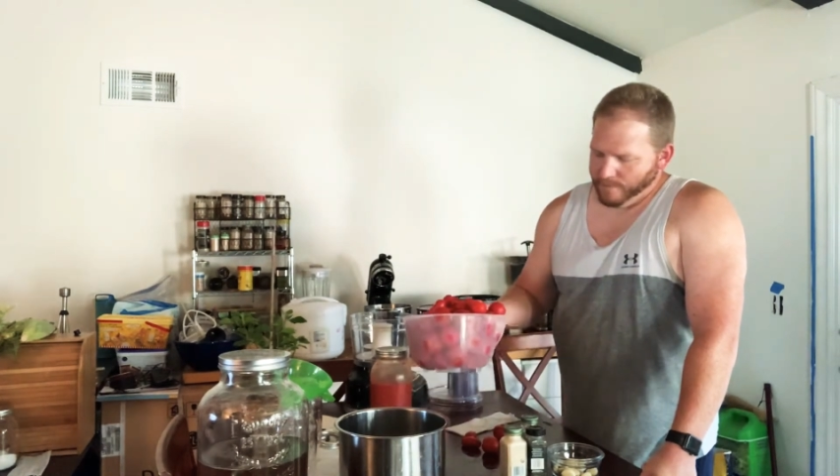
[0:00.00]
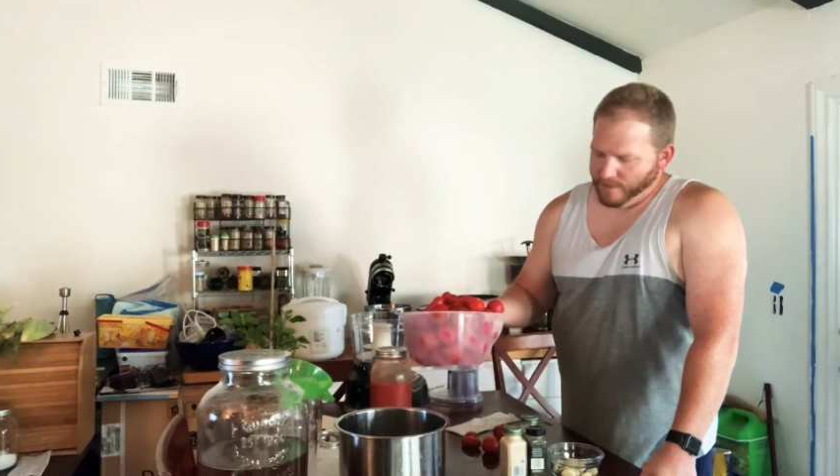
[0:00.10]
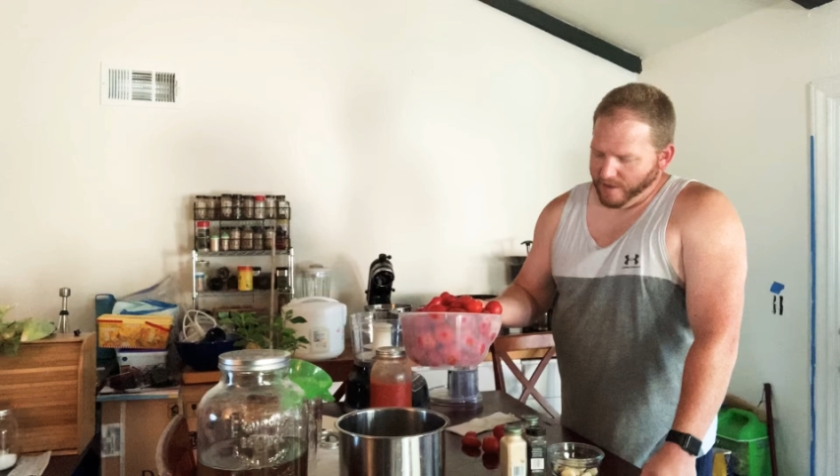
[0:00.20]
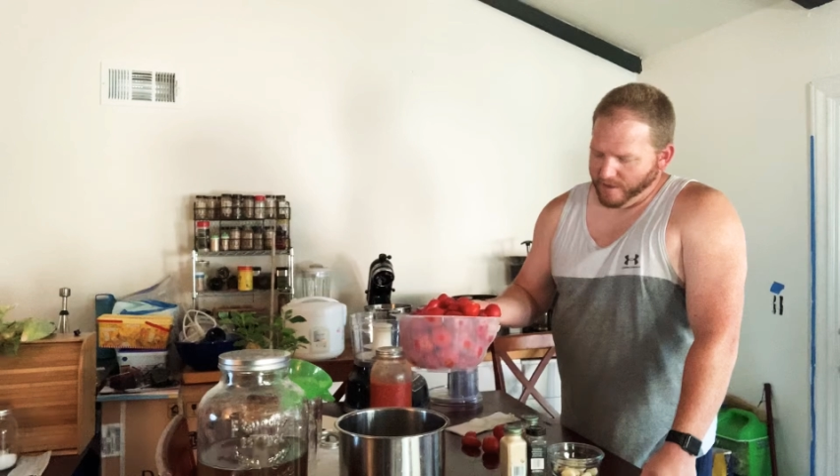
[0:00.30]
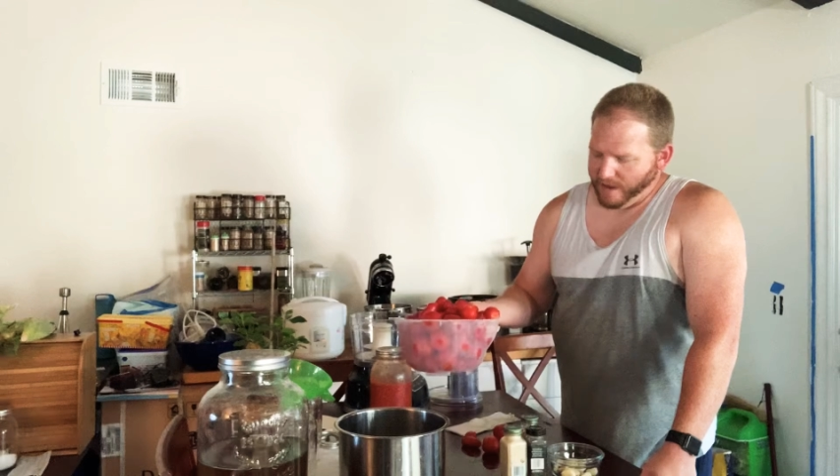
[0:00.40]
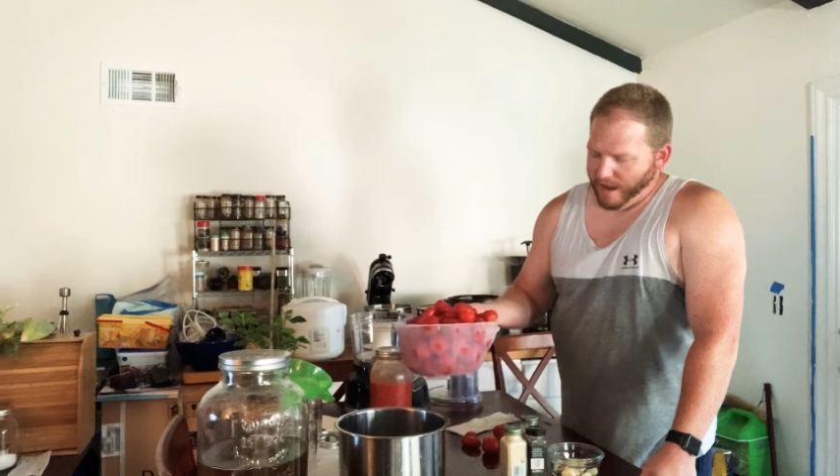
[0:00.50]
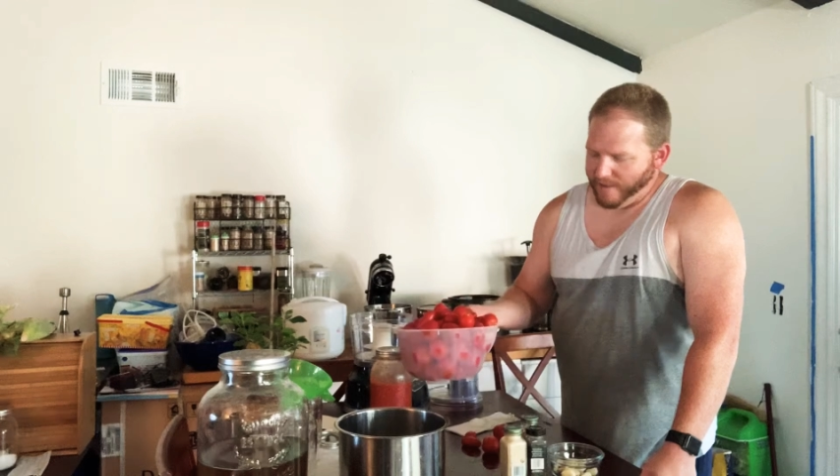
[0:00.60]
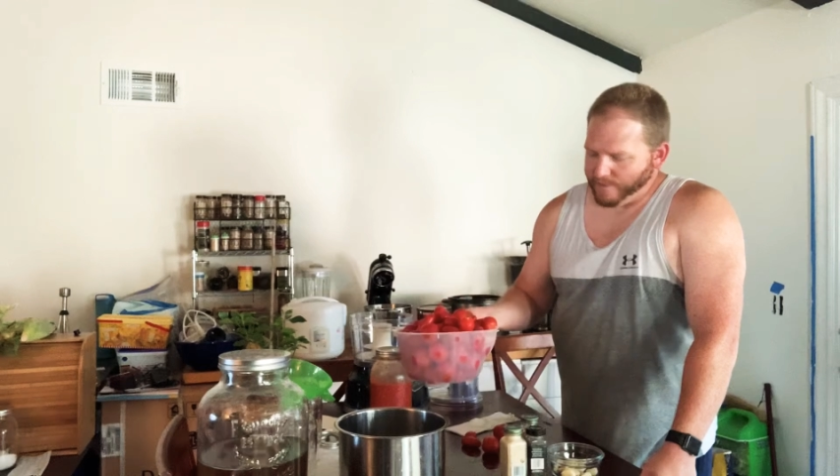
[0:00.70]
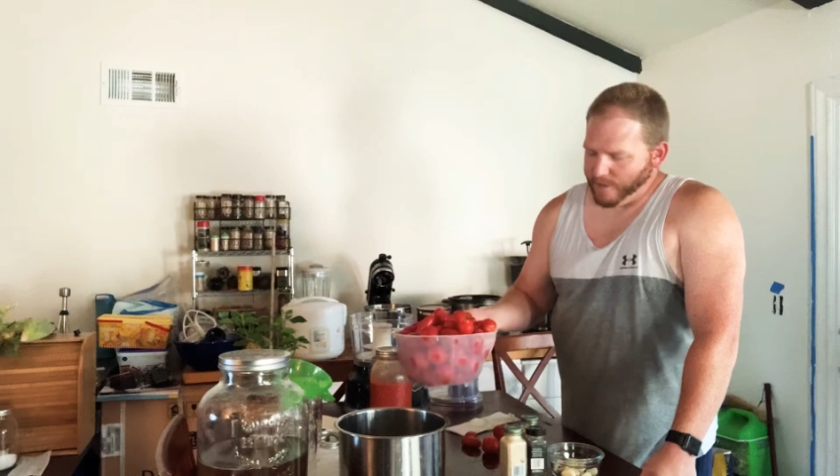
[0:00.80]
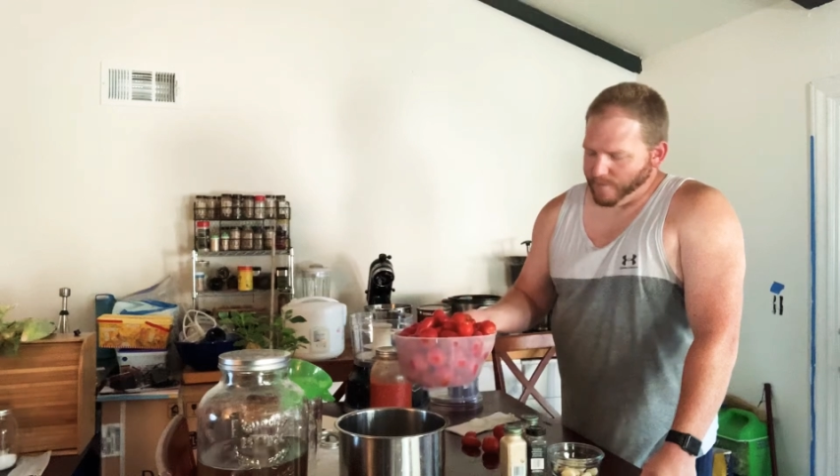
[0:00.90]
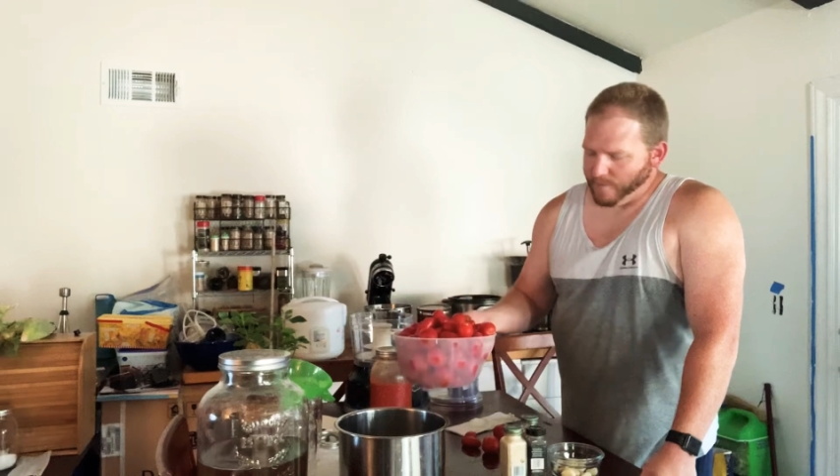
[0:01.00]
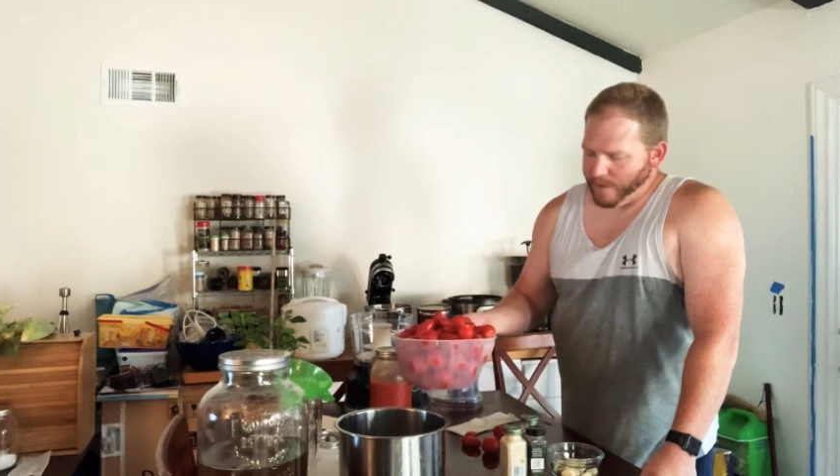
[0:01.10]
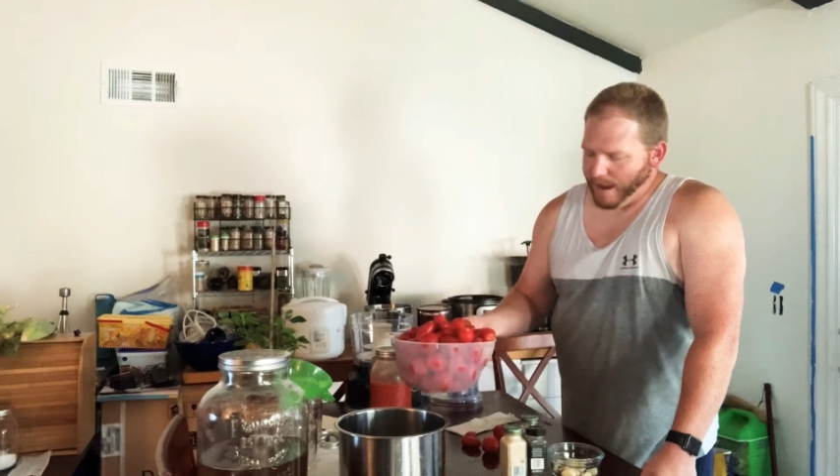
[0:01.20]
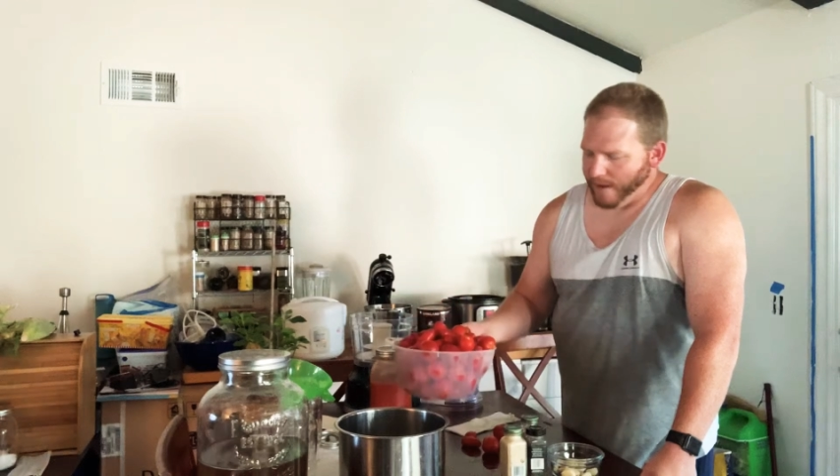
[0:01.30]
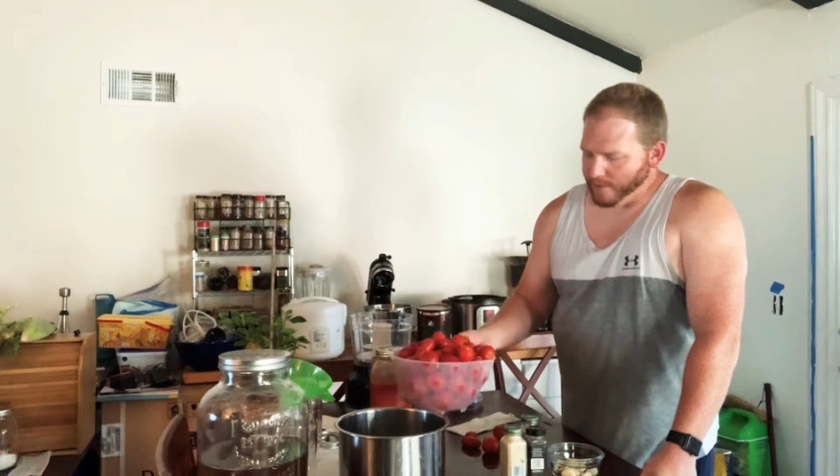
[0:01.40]
6.5, 7
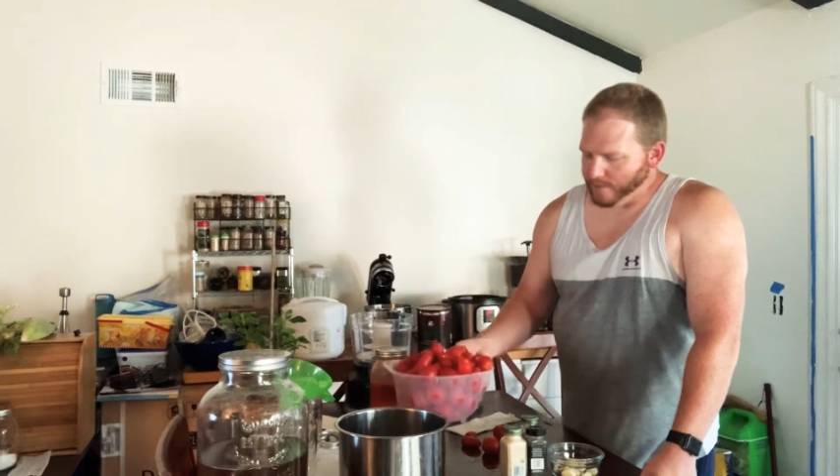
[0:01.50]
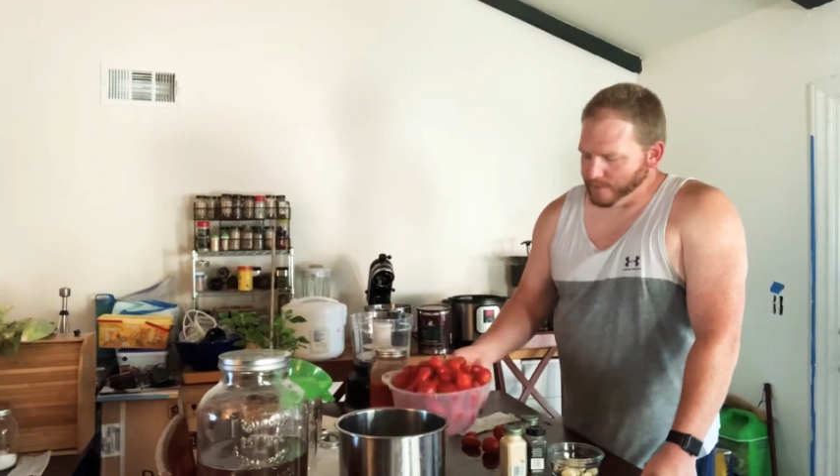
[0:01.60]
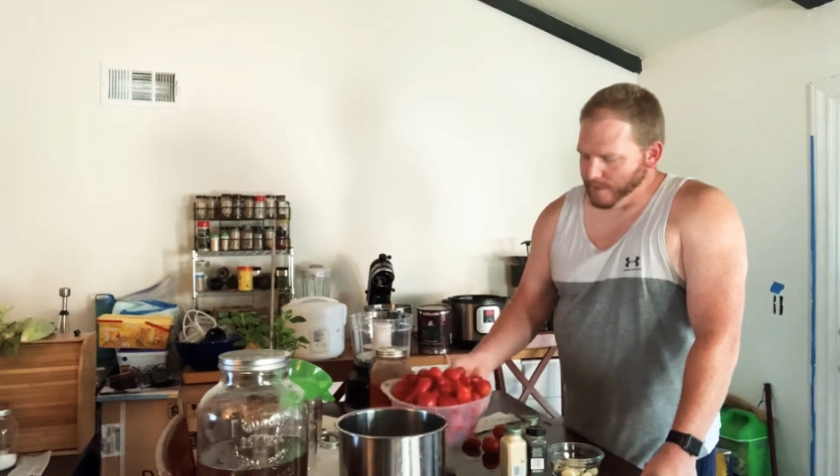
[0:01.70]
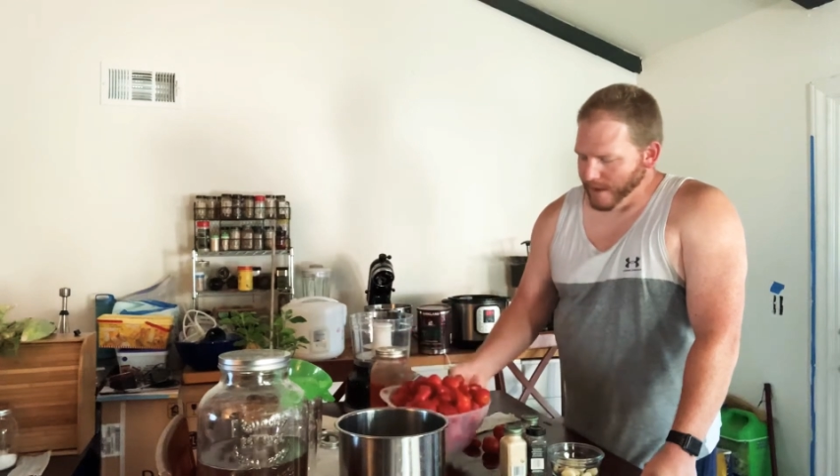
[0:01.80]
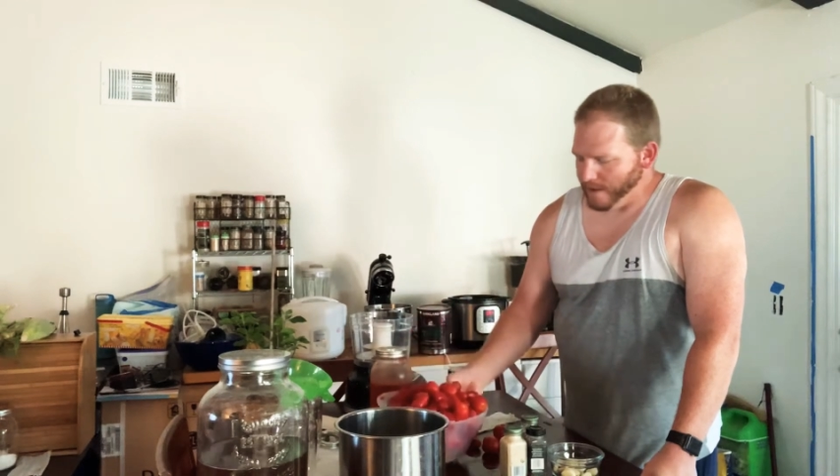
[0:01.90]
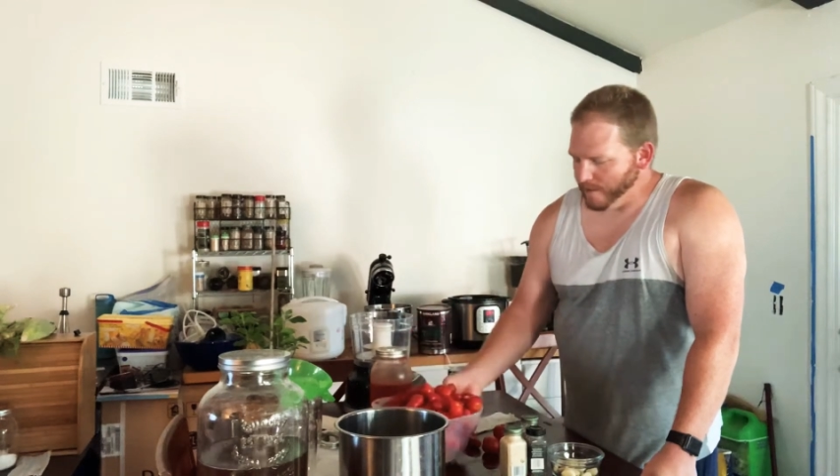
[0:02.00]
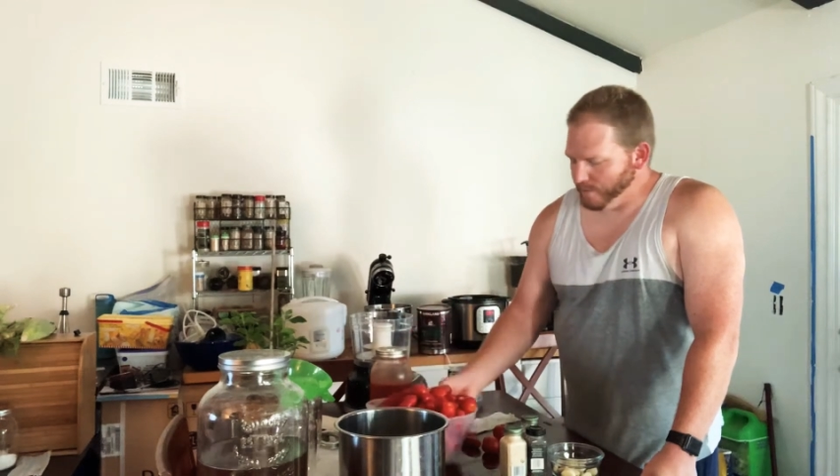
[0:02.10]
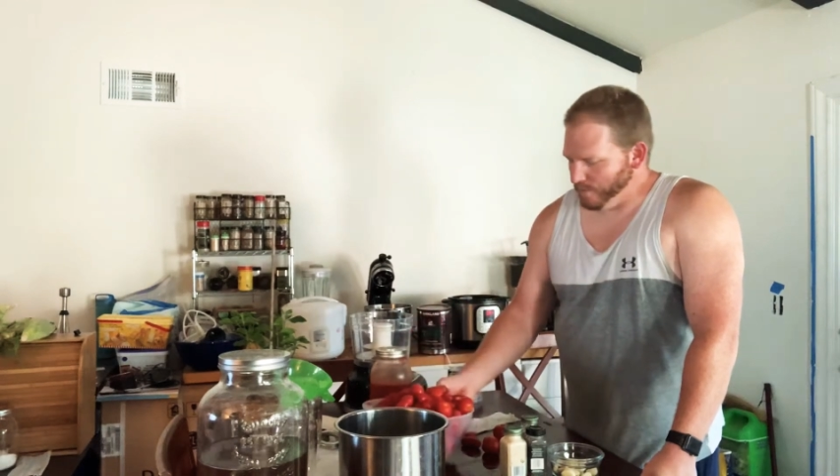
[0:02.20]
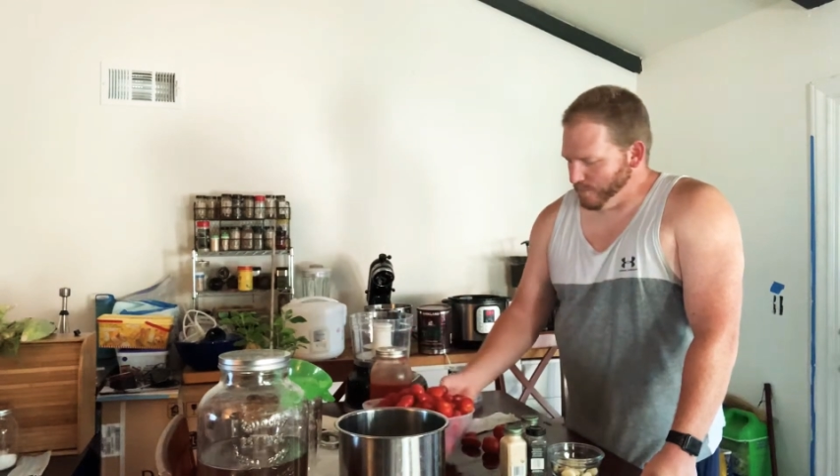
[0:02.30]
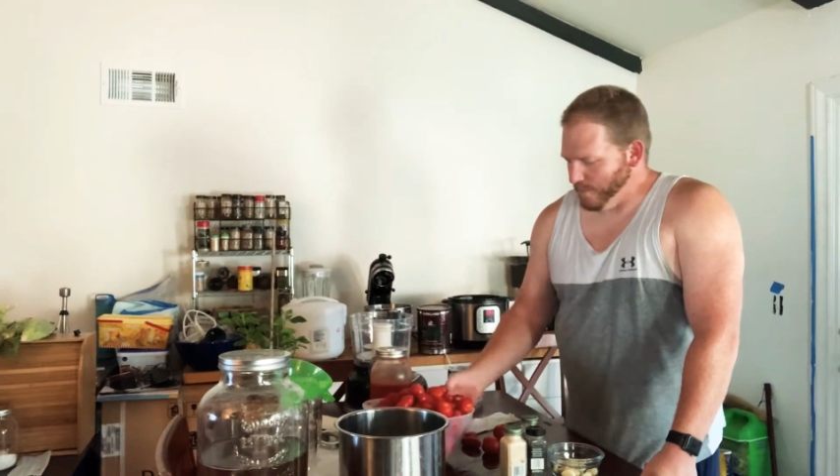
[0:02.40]
pounds of tomatoes,